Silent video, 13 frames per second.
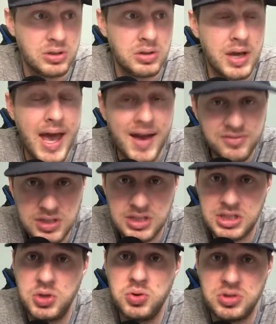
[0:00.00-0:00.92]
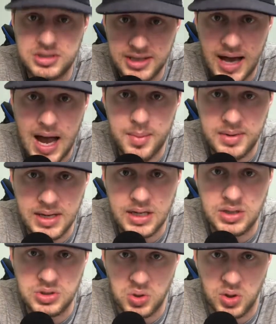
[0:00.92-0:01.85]
FGCU
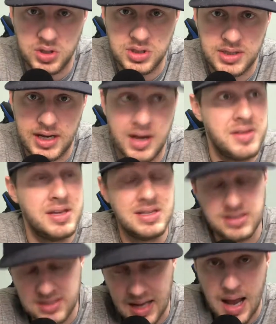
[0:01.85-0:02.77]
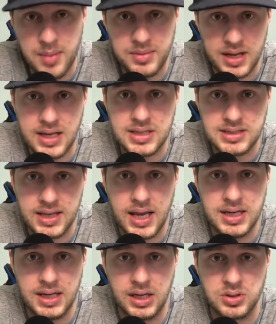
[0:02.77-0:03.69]
dominated Georgetown, and they dominated
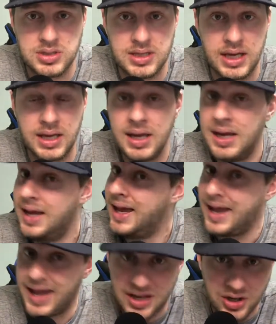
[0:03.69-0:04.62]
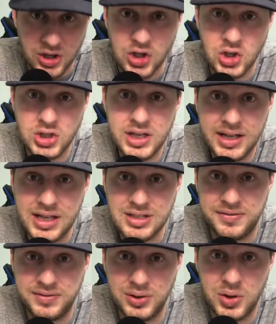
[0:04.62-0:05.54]
San Diego State. And early against
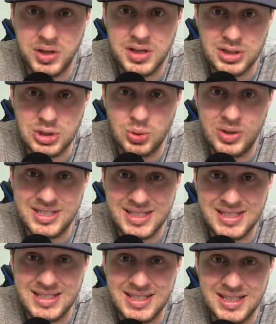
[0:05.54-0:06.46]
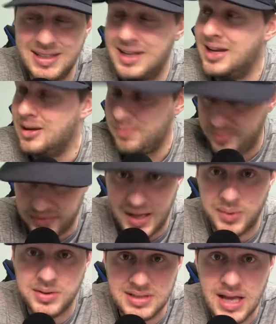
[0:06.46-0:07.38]
Florida in the Sweet 16, they
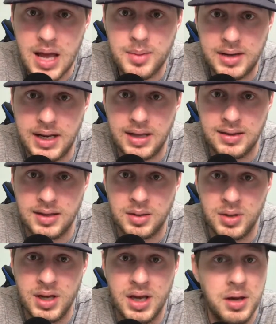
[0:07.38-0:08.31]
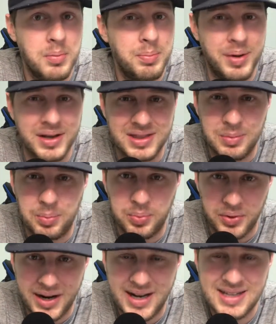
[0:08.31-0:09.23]
were dominating them. But the
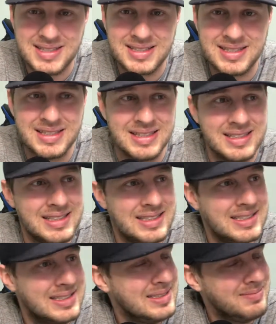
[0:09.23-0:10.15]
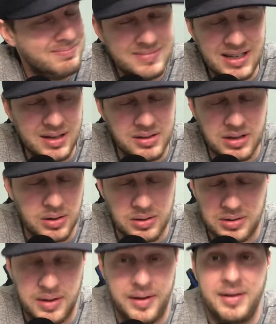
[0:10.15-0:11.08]
breaks and
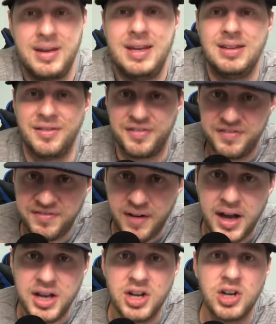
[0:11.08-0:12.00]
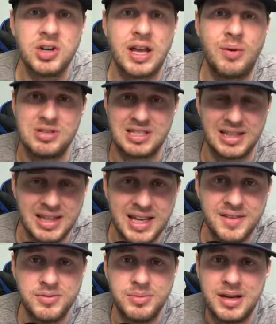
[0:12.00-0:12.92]
the fire that was
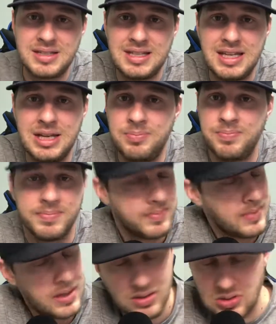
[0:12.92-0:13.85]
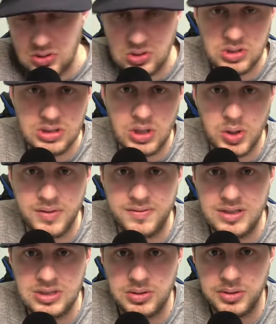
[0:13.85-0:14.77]
lit from that team slowly
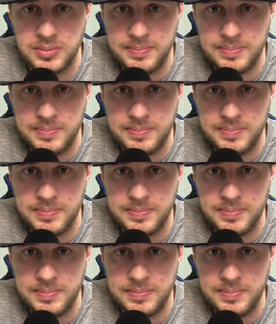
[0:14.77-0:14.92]
fizzled,